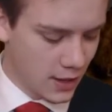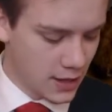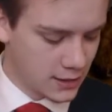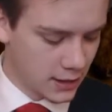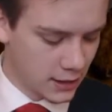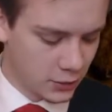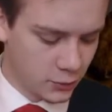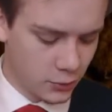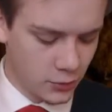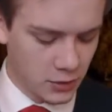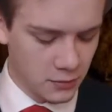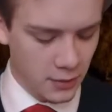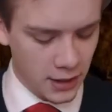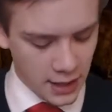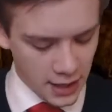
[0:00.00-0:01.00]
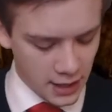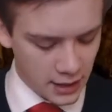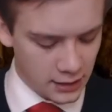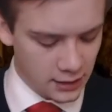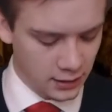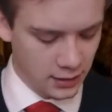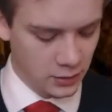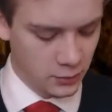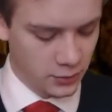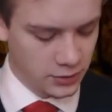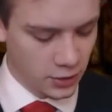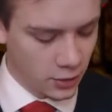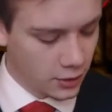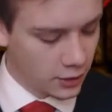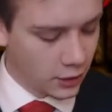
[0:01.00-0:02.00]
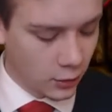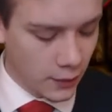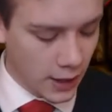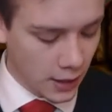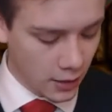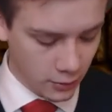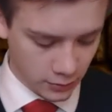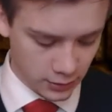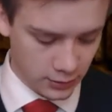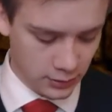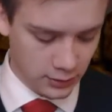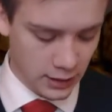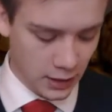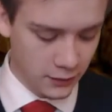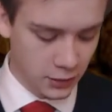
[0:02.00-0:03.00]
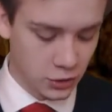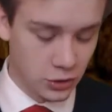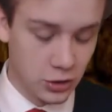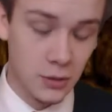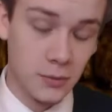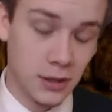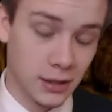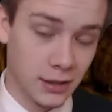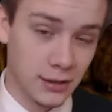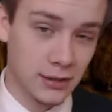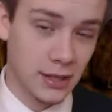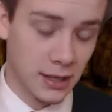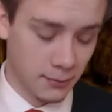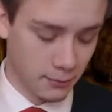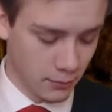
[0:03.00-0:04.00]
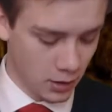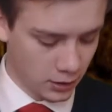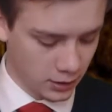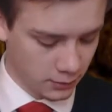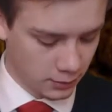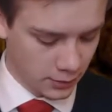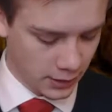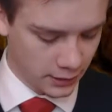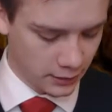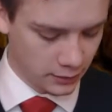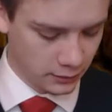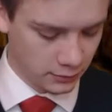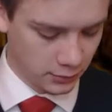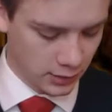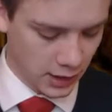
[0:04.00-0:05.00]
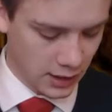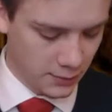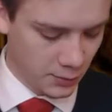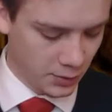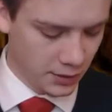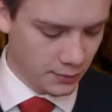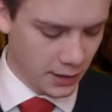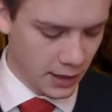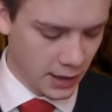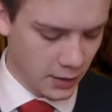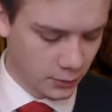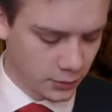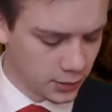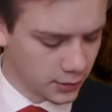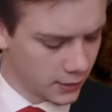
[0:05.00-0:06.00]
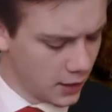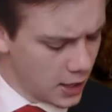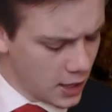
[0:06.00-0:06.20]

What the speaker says: As I drew in my head and was turning around, down the chimney St. Markiplier came with a bound.